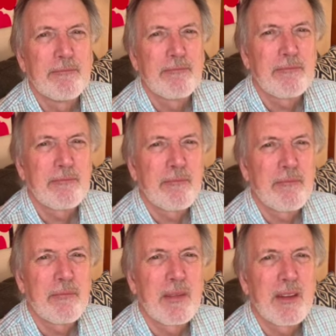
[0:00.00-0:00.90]

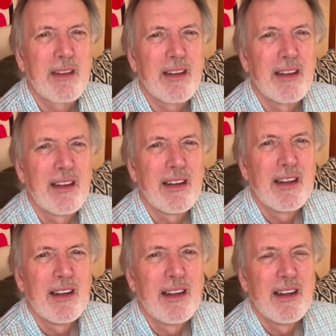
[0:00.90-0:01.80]

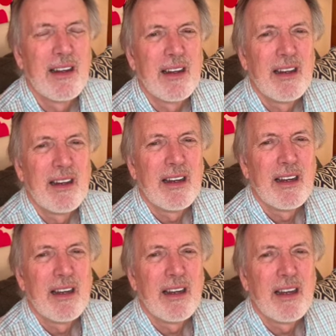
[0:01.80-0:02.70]

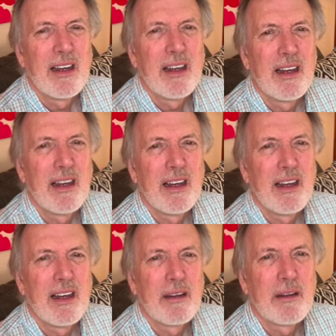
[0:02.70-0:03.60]

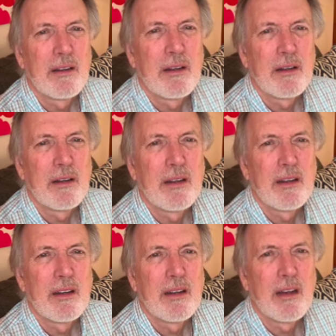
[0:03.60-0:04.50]

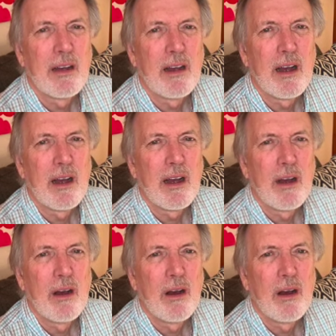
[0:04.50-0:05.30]
(no one is talking)